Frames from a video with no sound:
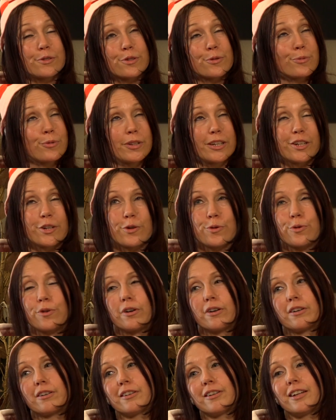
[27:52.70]
a really
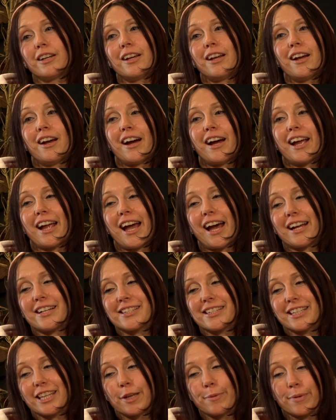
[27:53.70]
cool, I had
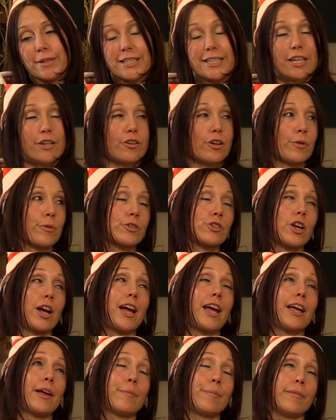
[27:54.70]
to keep a secret, which
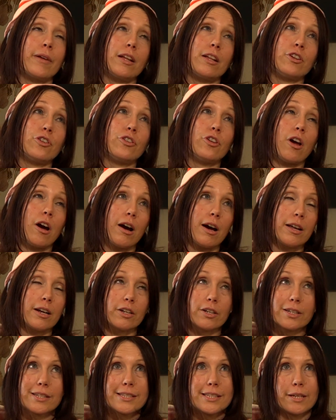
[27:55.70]
I am not a
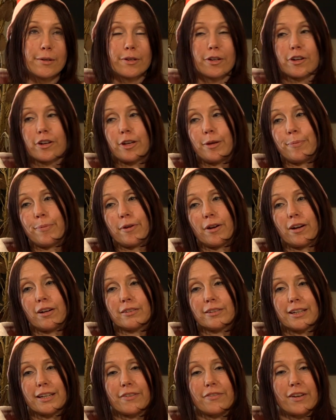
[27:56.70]
good secret keeper.
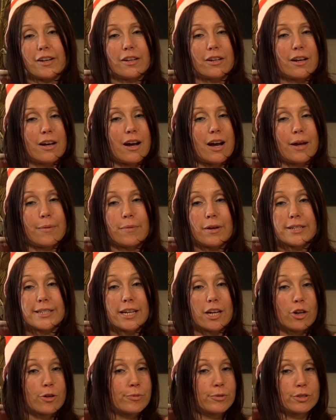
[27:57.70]
Like I'm a
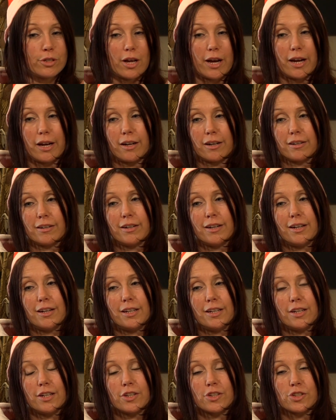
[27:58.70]
terrible liar.
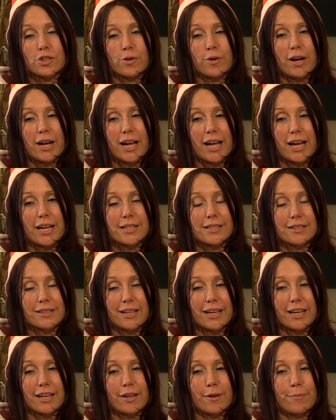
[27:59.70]
So I had to
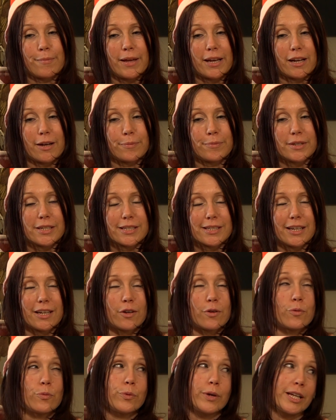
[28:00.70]
like make up these like
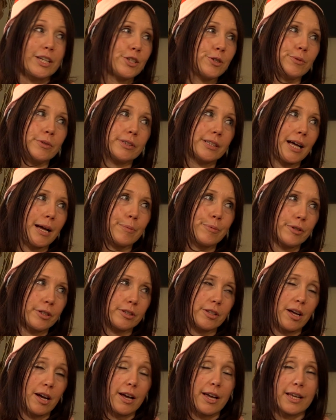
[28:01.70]
way too elaborate
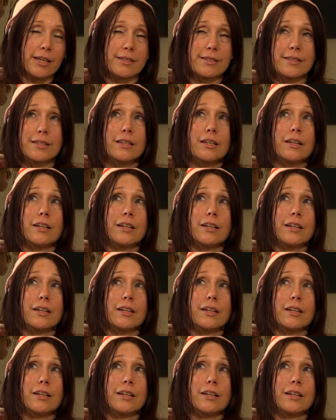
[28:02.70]
lies,